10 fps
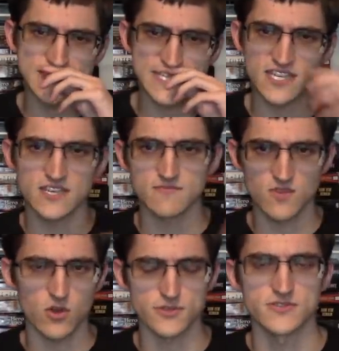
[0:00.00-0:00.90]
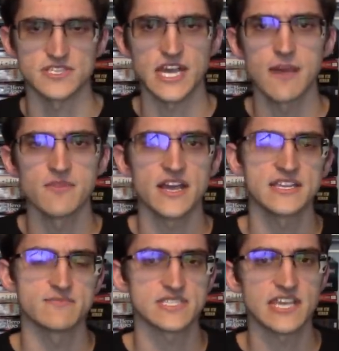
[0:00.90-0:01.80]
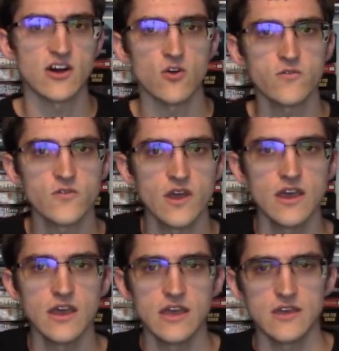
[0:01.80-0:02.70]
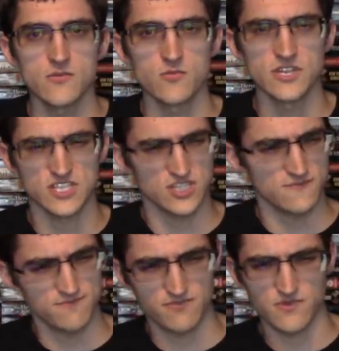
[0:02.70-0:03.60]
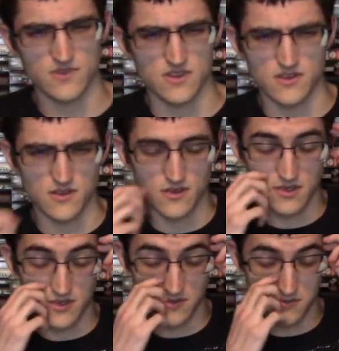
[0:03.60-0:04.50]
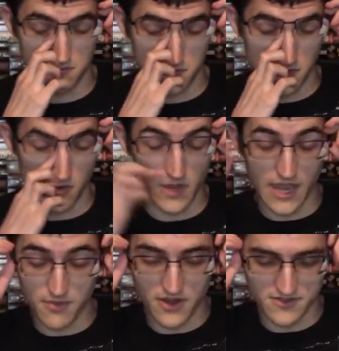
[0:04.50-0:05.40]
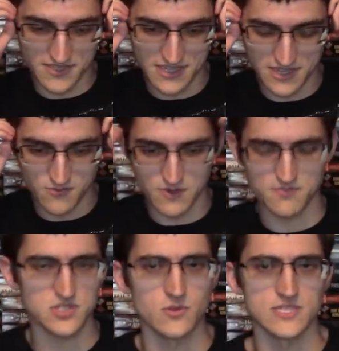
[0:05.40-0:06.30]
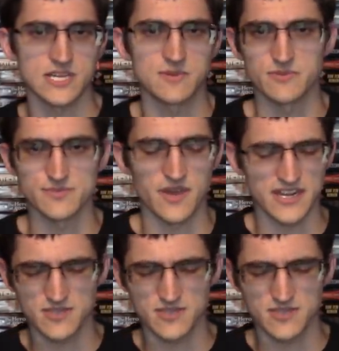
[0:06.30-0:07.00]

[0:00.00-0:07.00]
to alter the timeline himself, which, okay, apparently he can rip souls out of people's bodies,